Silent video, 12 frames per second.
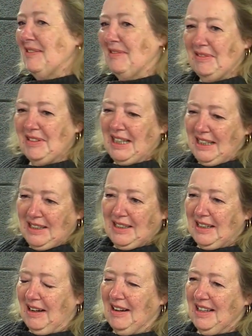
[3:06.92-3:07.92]
all these
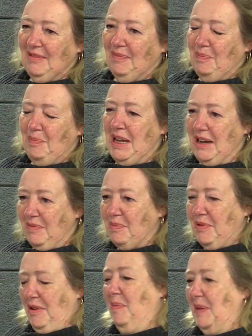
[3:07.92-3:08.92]
kind of big
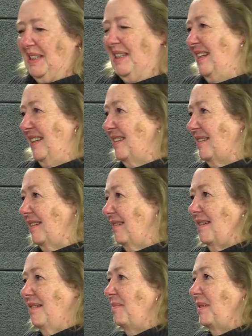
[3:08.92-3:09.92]
properties that
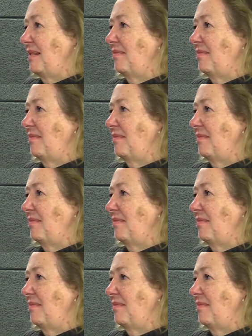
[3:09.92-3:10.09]
nobody